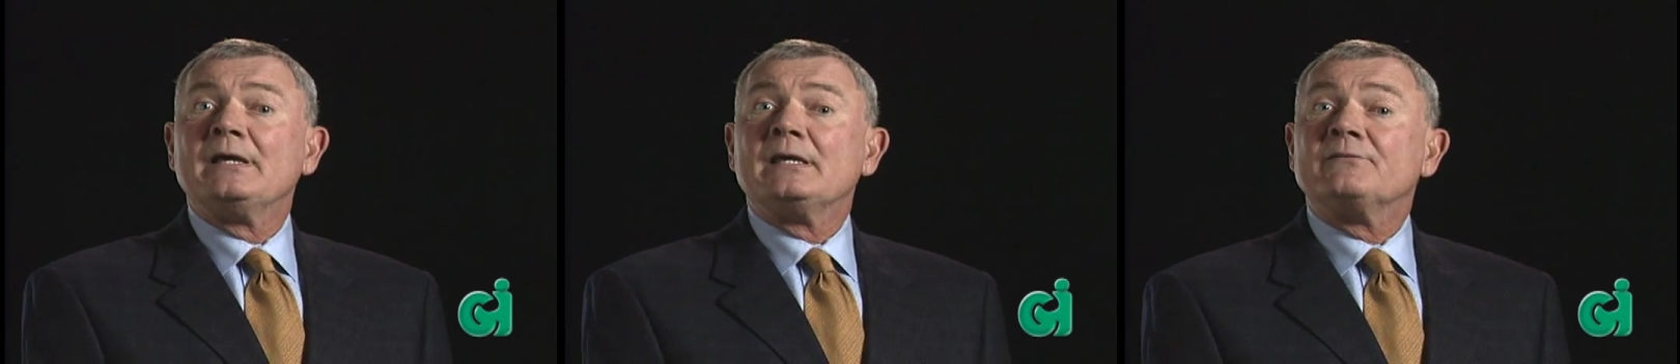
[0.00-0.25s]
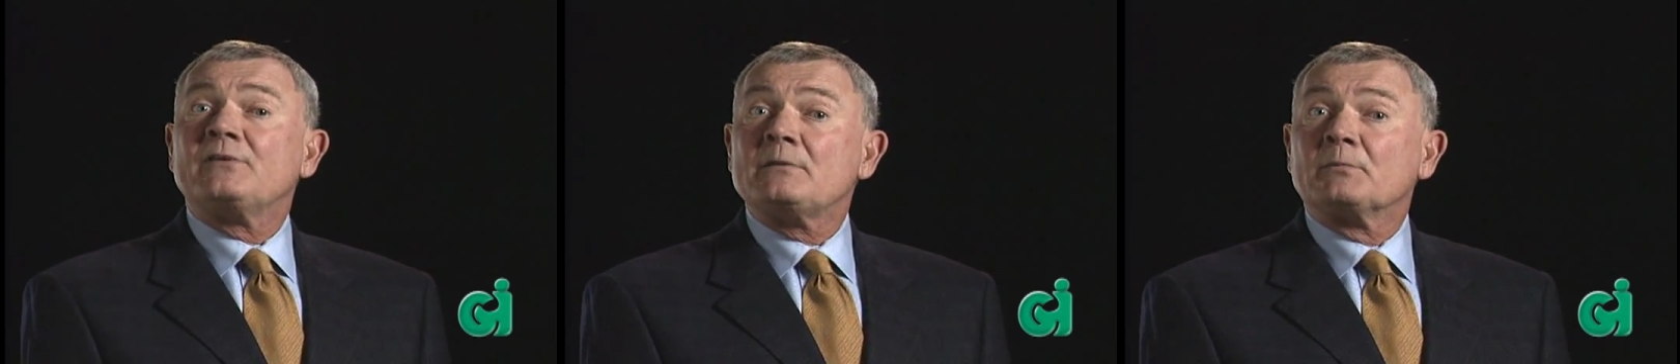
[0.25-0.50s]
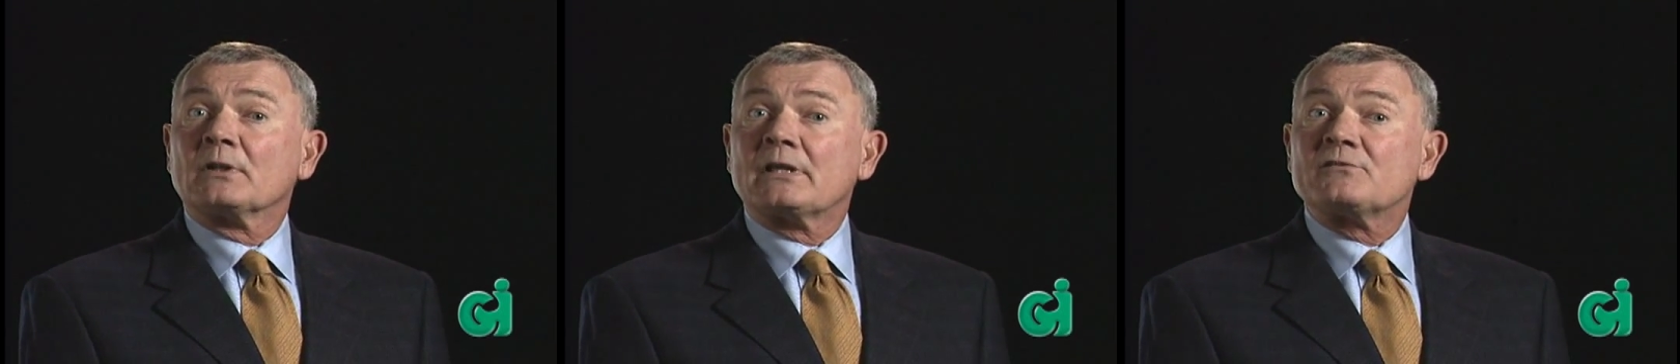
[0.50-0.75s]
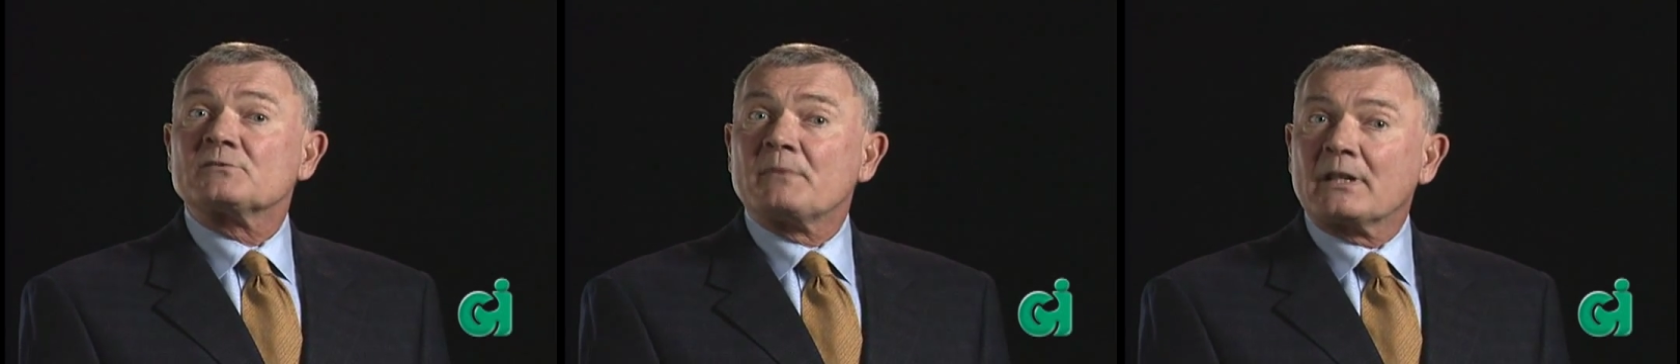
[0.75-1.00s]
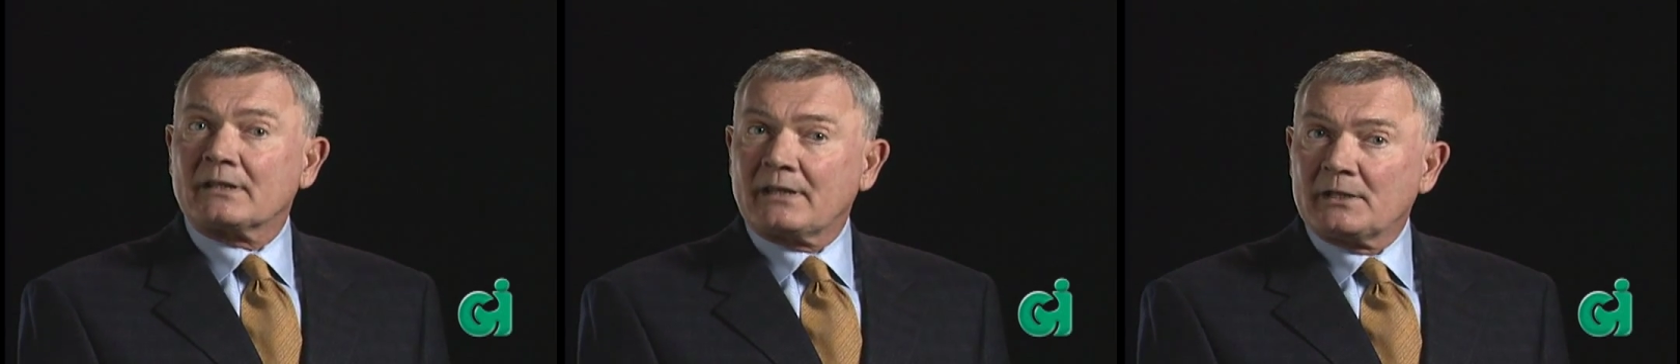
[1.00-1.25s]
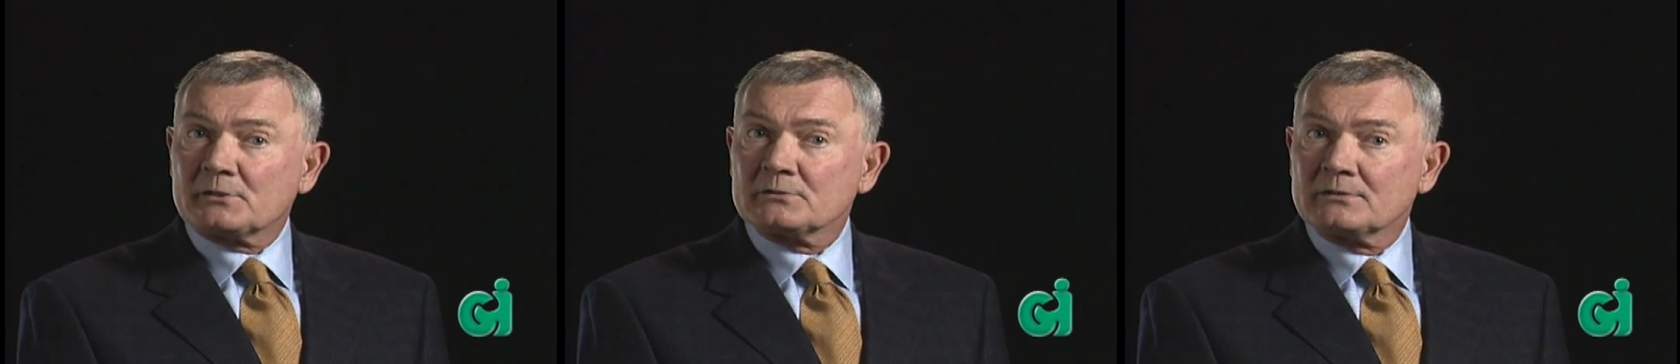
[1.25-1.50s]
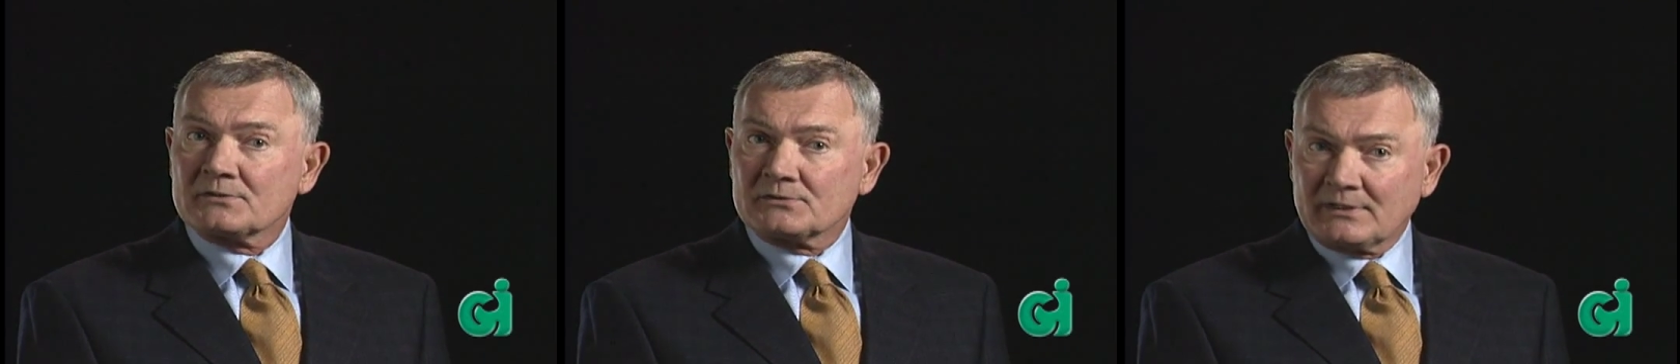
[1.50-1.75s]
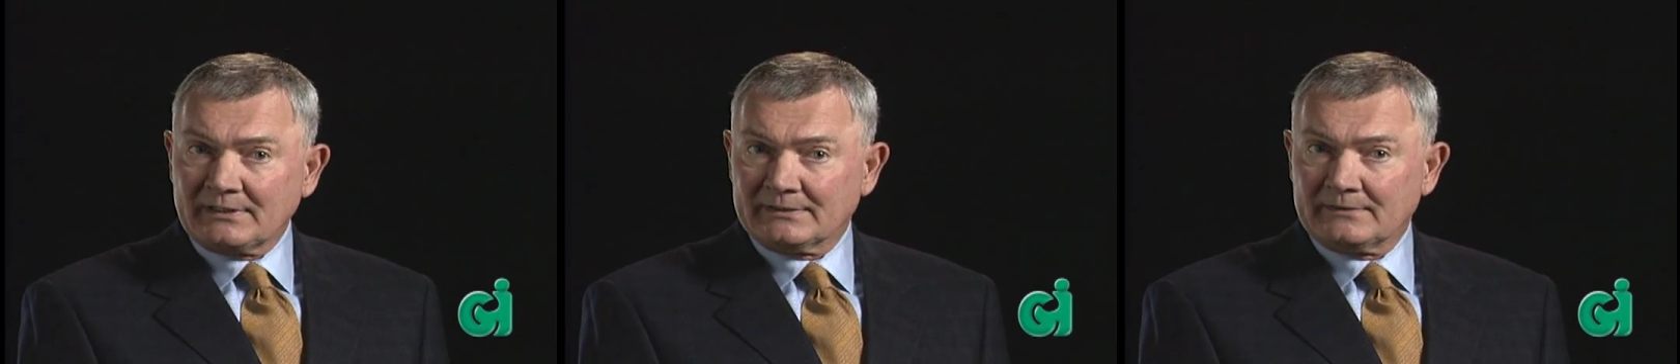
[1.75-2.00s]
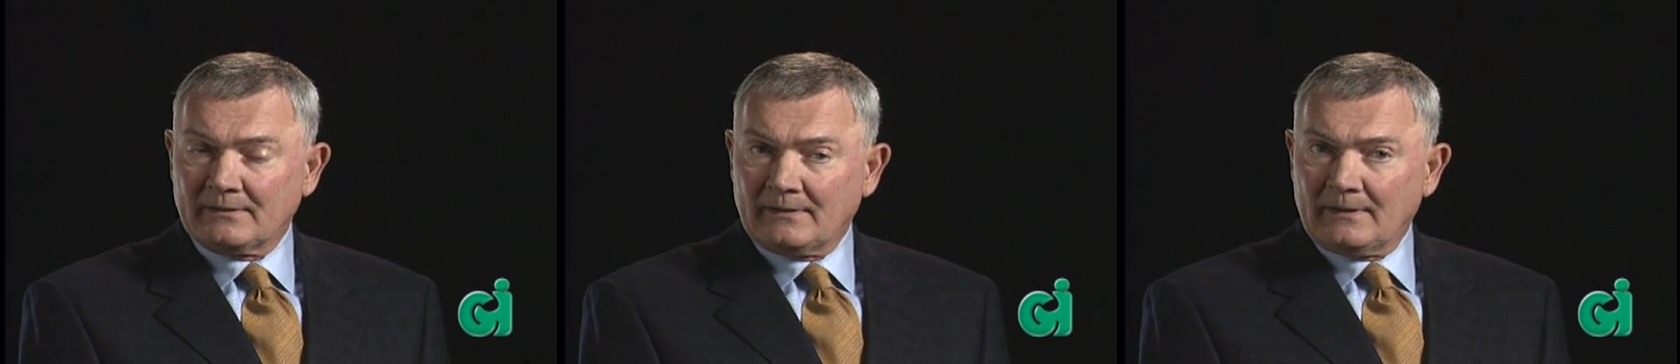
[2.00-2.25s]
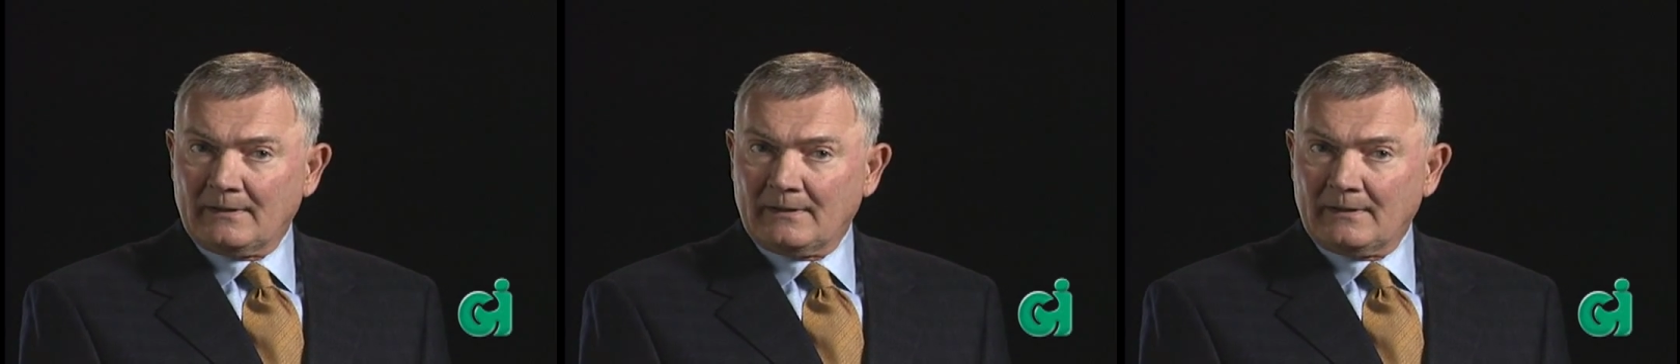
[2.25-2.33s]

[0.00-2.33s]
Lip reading: if he believes medication is needed.